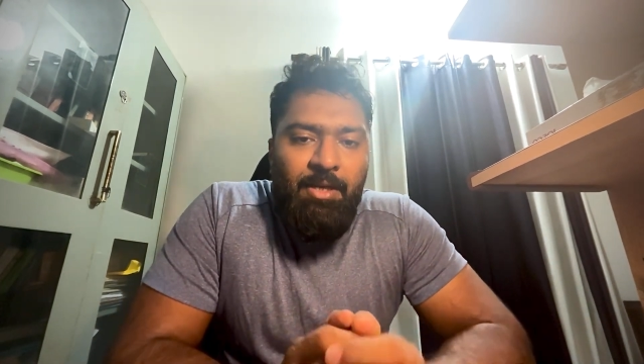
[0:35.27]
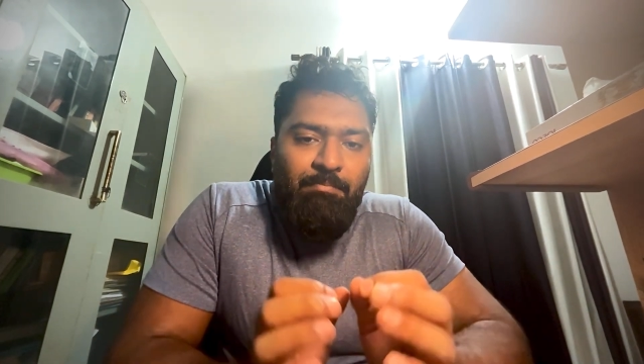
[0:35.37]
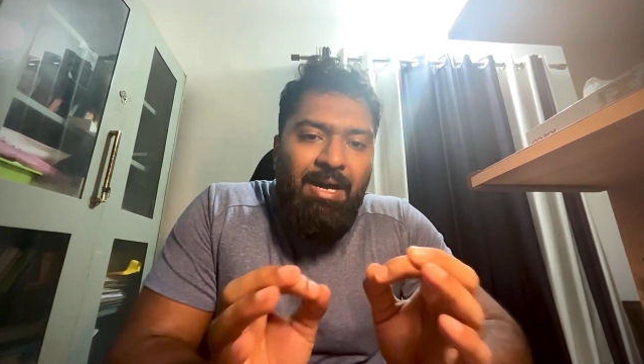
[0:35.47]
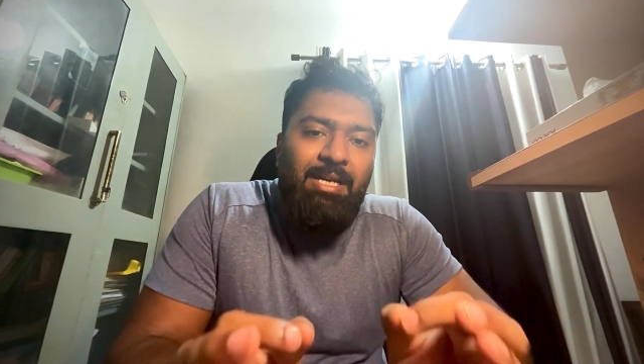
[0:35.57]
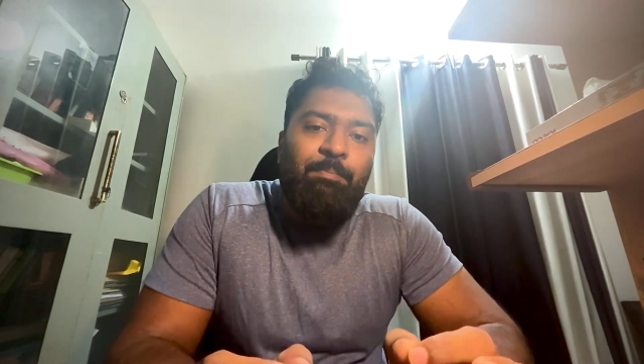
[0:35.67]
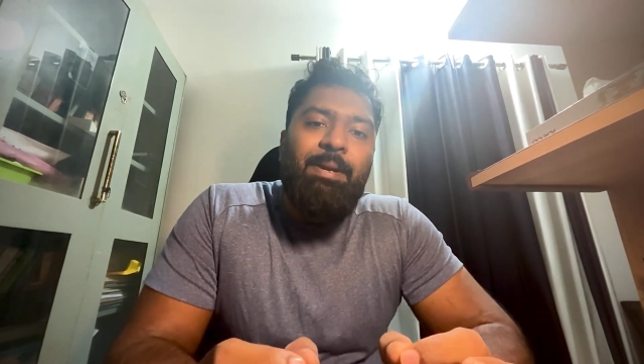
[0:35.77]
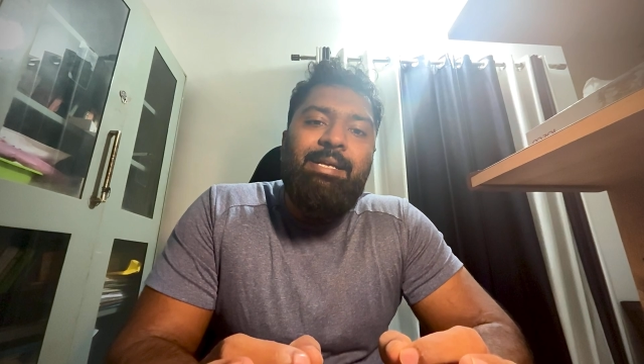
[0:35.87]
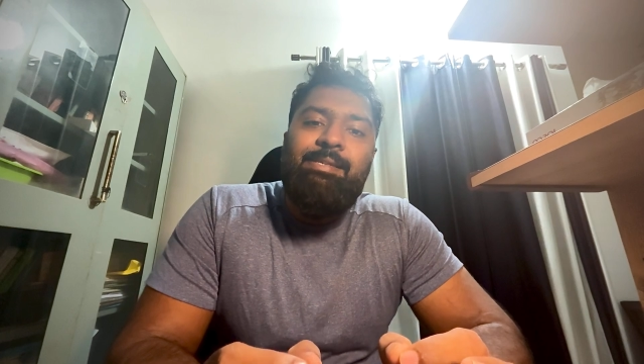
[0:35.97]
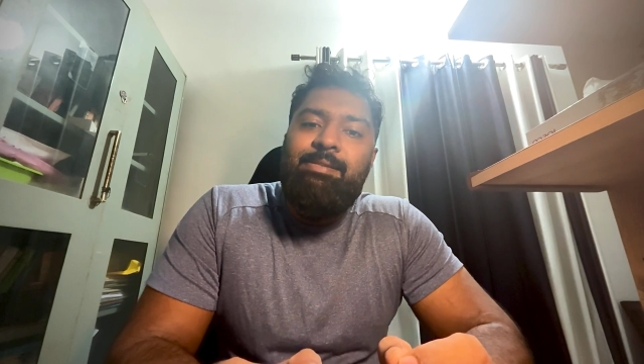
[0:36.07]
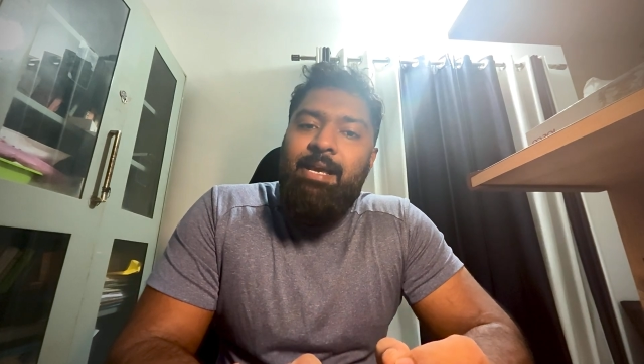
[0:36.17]
Market
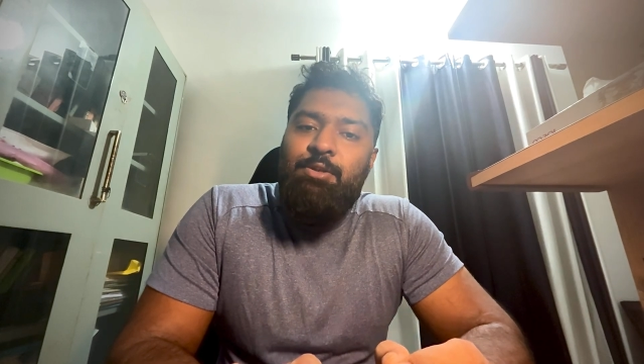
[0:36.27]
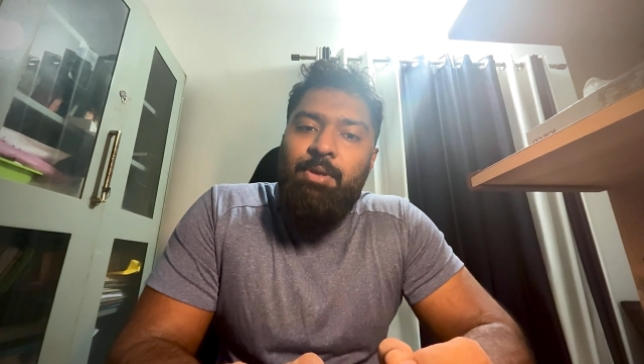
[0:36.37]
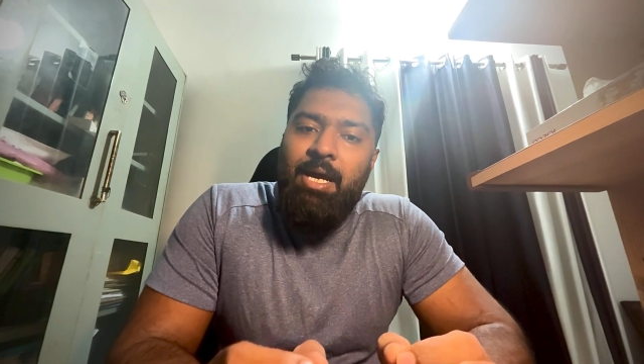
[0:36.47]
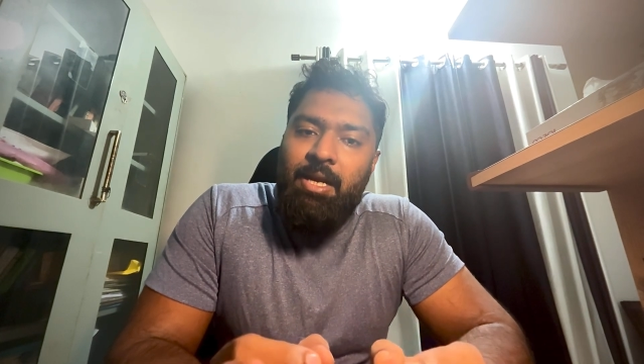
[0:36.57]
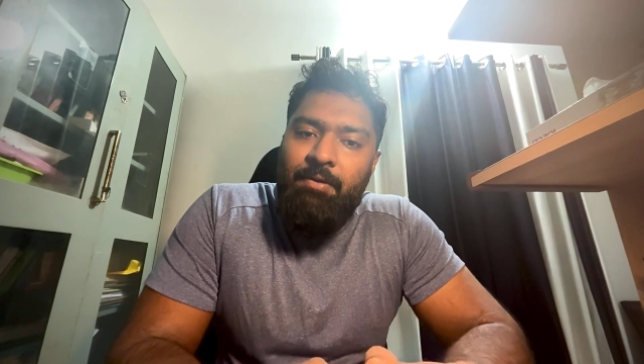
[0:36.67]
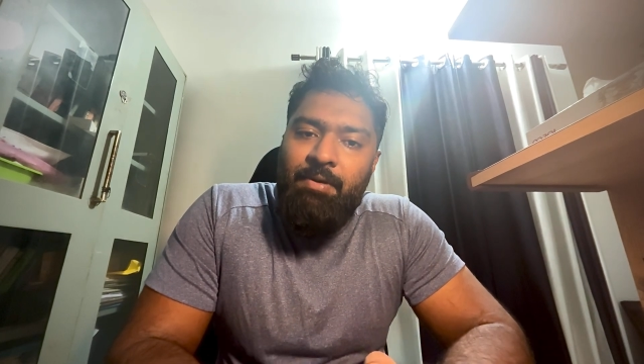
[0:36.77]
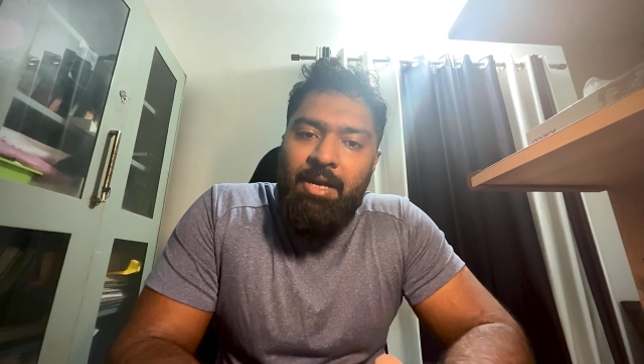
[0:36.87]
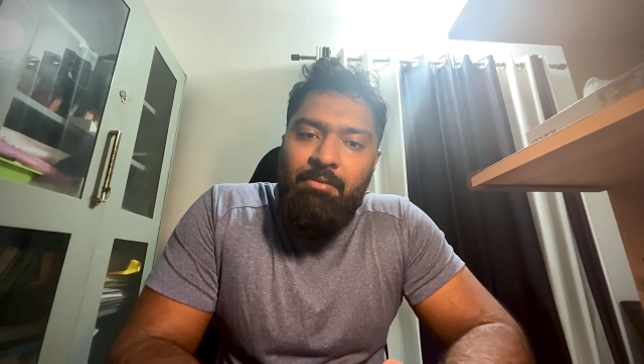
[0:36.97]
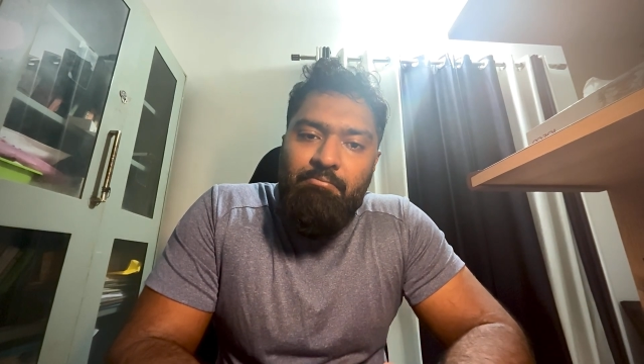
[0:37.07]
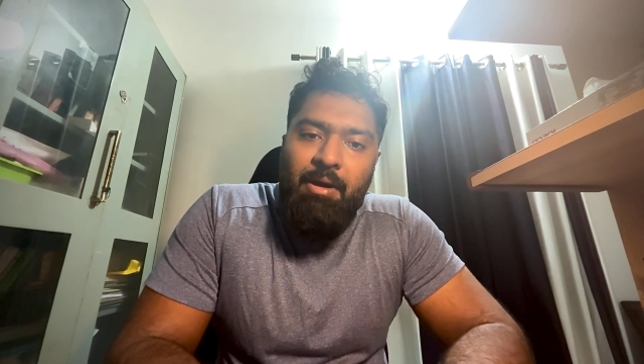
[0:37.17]
price is actually arrived
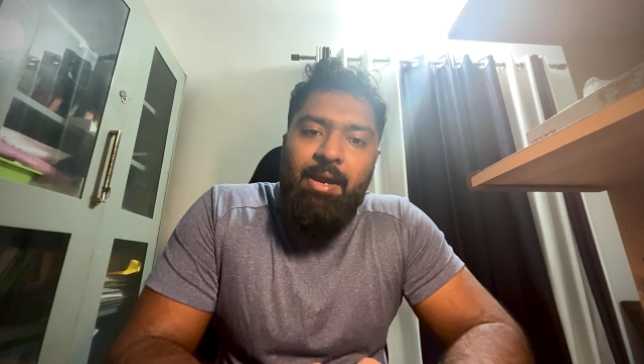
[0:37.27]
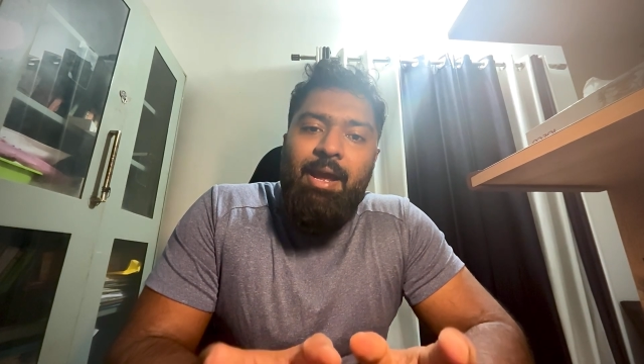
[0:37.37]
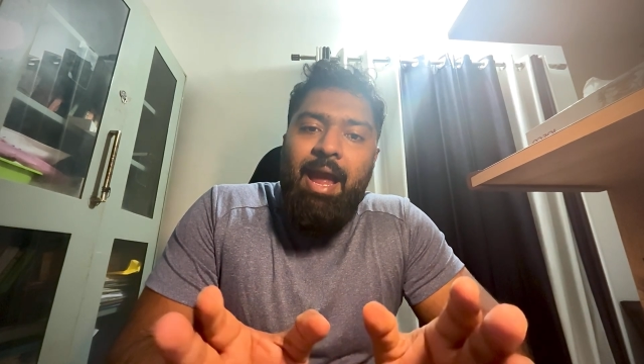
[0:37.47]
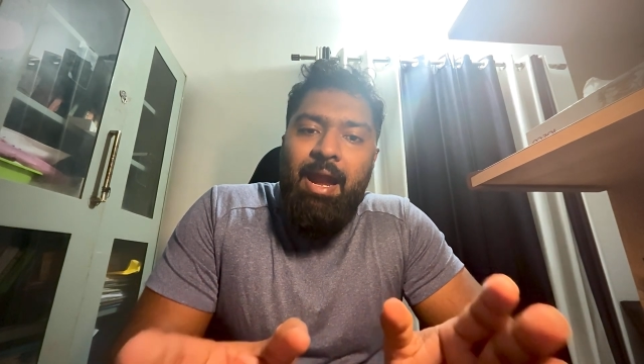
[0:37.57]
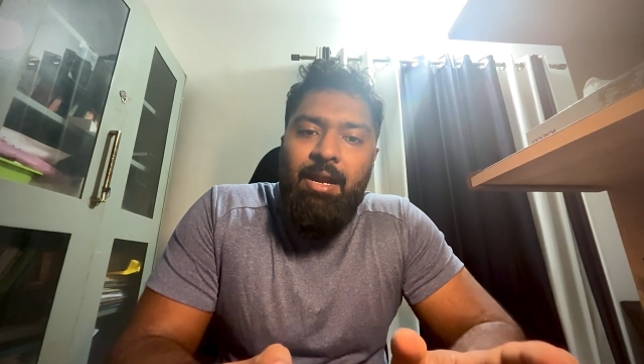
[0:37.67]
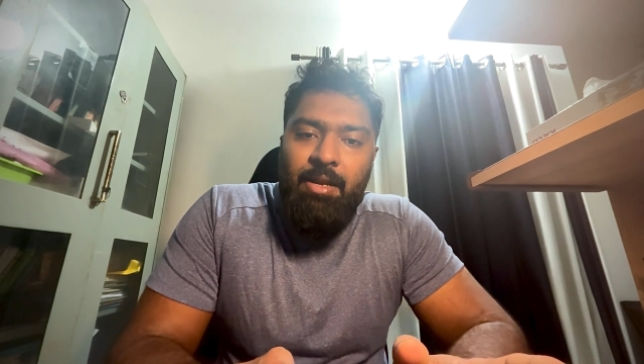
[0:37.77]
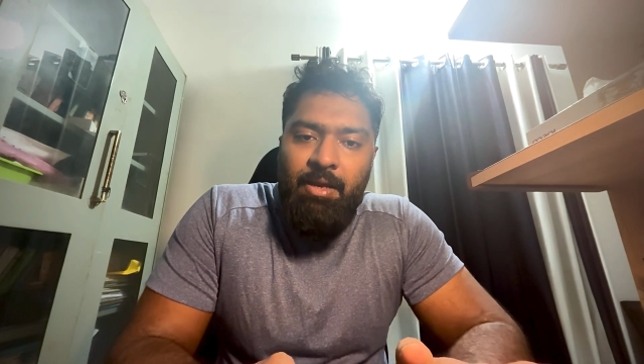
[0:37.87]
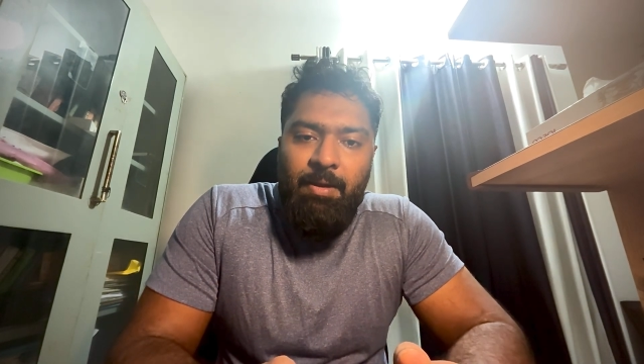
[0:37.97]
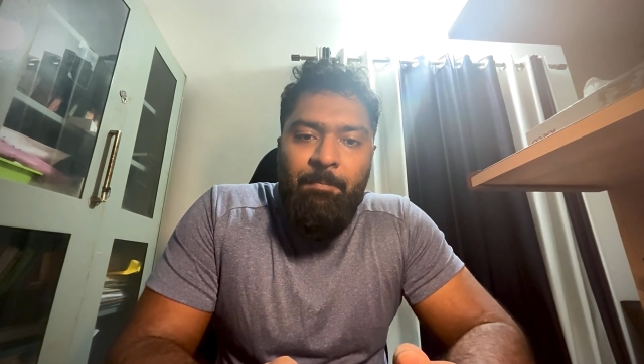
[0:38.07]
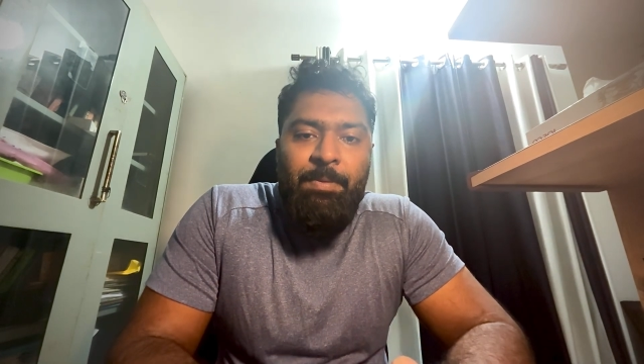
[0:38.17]
at by
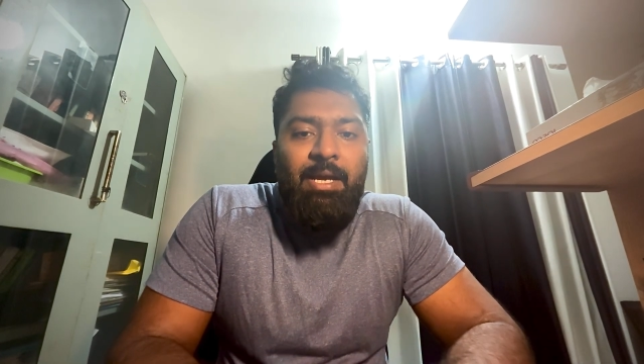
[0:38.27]
adding